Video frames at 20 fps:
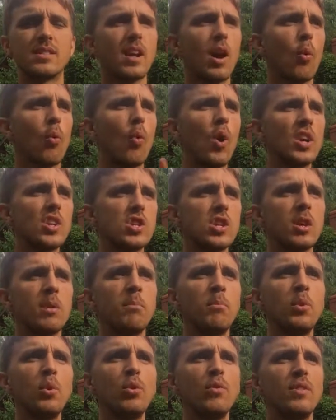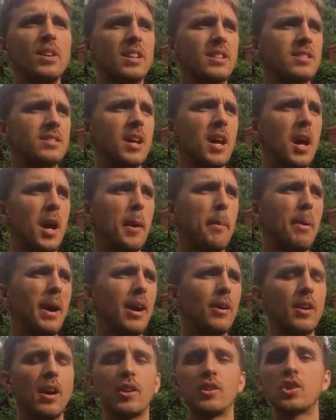They're watching movies
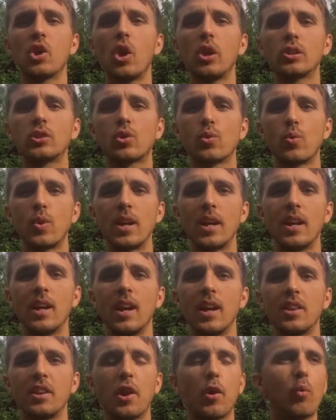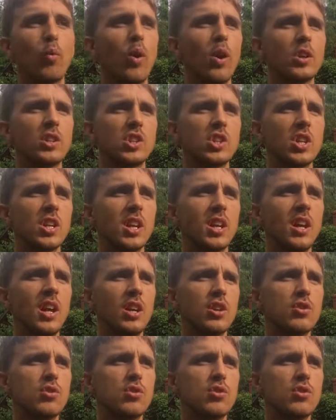about adultery. They're watching,